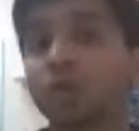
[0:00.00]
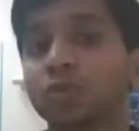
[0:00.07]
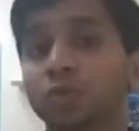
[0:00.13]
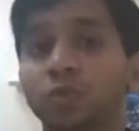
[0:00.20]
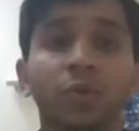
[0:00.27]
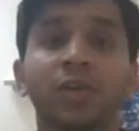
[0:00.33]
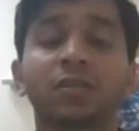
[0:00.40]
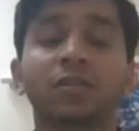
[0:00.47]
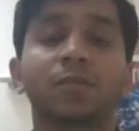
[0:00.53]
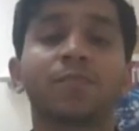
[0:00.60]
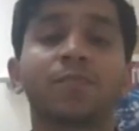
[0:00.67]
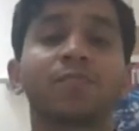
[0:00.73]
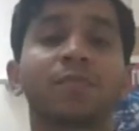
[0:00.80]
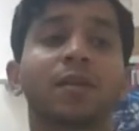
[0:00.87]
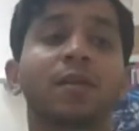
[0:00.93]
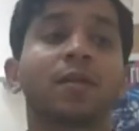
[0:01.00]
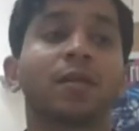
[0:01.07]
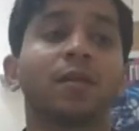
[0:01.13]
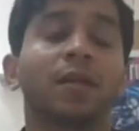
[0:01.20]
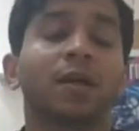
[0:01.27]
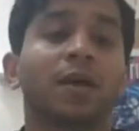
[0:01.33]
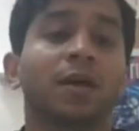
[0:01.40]
new students,
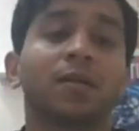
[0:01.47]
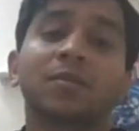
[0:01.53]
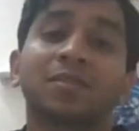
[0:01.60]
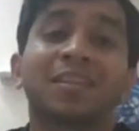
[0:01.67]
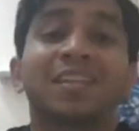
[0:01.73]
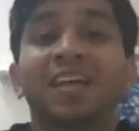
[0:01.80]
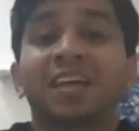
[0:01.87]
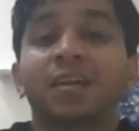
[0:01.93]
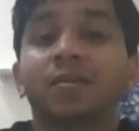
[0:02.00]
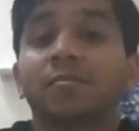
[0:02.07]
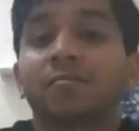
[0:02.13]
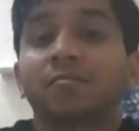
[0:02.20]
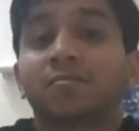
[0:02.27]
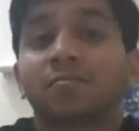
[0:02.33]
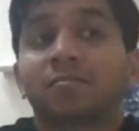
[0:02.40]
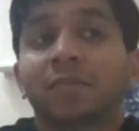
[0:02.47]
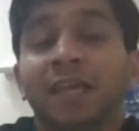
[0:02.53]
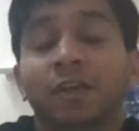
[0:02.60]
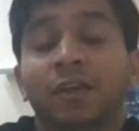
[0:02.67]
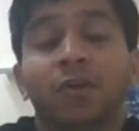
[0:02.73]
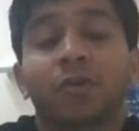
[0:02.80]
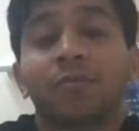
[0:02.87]
uh, then
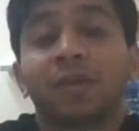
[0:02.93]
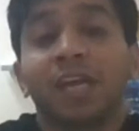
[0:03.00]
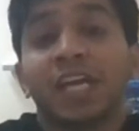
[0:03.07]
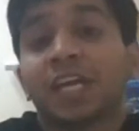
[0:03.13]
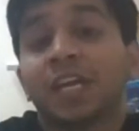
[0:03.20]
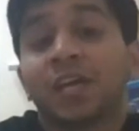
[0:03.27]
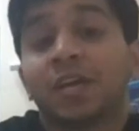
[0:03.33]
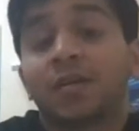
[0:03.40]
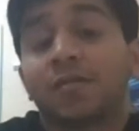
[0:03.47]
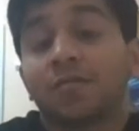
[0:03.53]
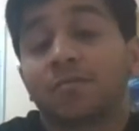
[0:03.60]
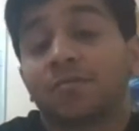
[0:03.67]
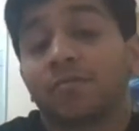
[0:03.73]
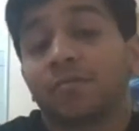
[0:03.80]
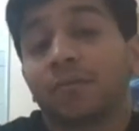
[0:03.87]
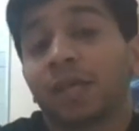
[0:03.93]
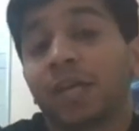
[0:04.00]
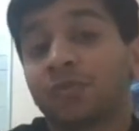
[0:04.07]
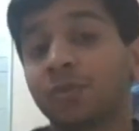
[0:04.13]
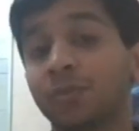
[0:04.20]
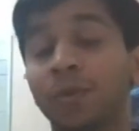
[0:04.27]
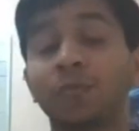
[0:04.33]
like you know
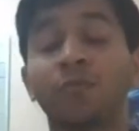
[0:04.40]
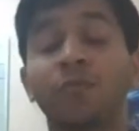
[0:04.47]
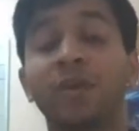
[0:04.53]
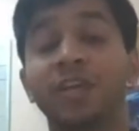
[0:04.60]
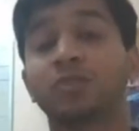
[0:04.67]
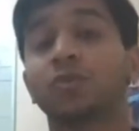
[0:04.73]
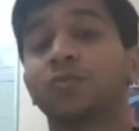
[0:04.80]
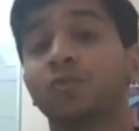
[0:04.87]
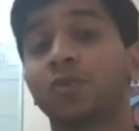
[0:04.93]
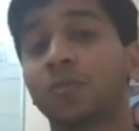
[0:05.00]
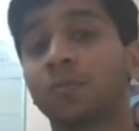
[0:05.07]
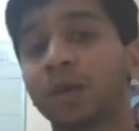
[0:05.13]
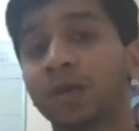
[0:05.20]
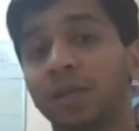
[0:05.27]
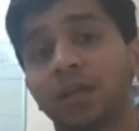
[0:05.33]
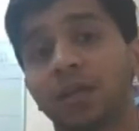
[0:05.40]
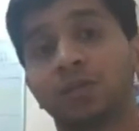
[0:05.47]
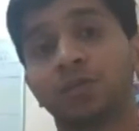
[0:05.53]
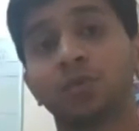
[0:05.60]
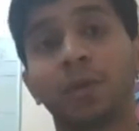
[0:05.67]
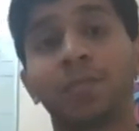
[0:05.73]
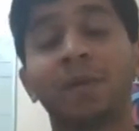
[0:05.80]
it will be waste of your money
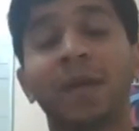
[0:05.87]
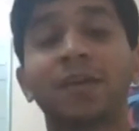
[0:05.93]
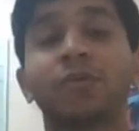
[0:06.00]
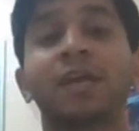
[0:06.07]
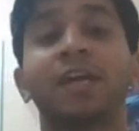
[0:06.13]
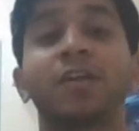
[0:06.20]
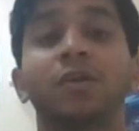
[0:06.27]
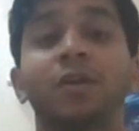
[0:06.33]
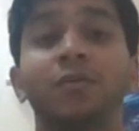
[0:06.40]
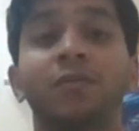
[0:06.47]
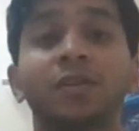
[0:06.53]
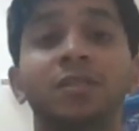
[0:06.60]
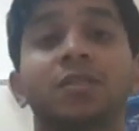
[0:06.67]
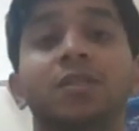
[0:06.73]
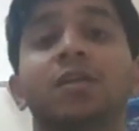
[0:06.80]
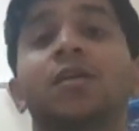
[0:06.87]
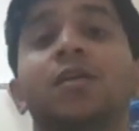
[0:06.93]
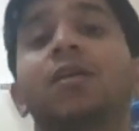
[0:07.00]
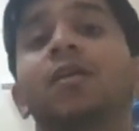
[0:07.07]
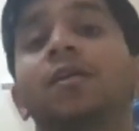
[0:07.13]
to apply to that university